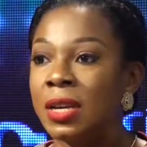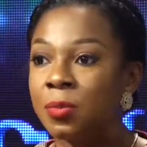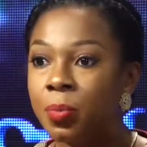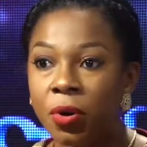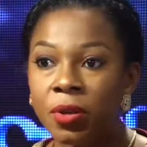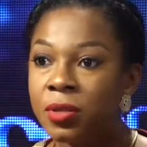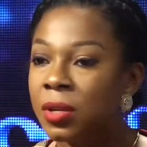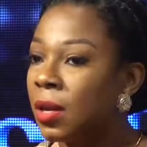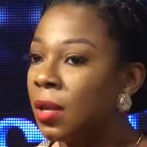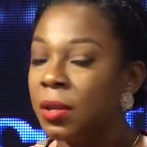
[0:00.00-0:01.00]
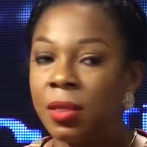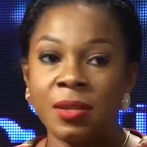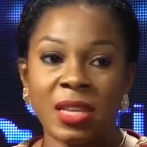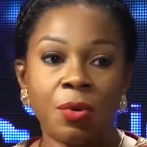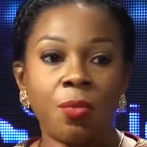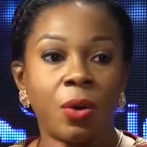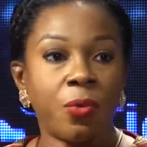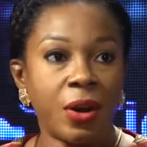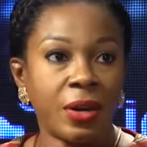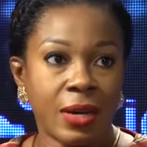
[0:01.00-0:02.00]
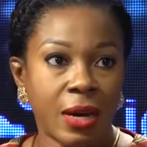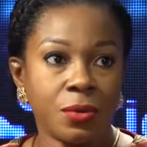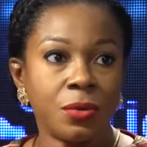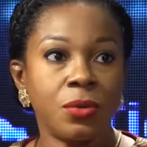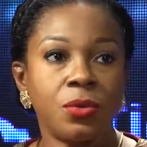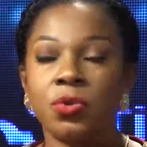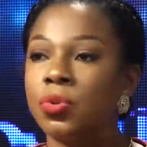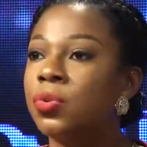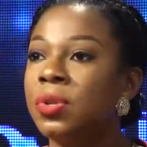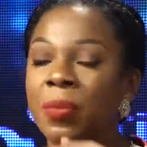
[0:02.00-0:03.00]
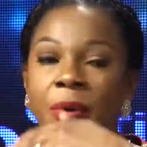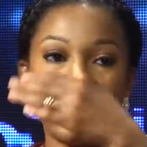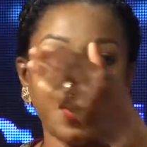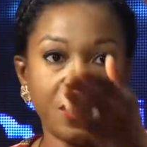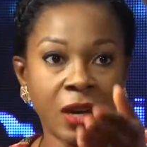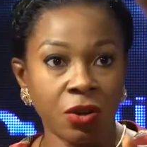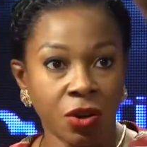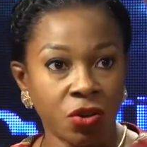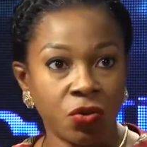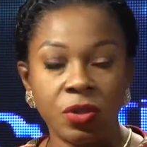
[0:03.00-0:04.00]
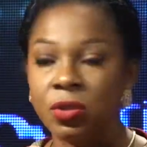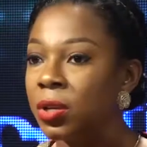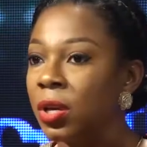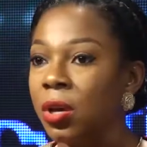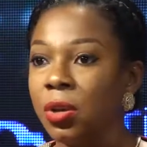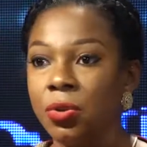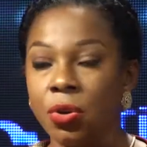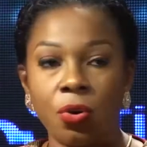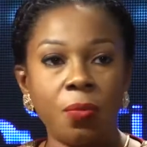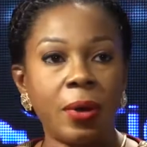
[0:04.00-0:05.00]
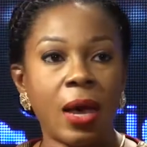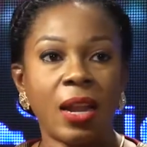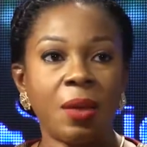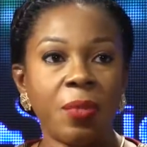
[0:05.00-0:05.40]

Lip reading: export things like what we're wearing now to neighboring African countries, Europe, and America.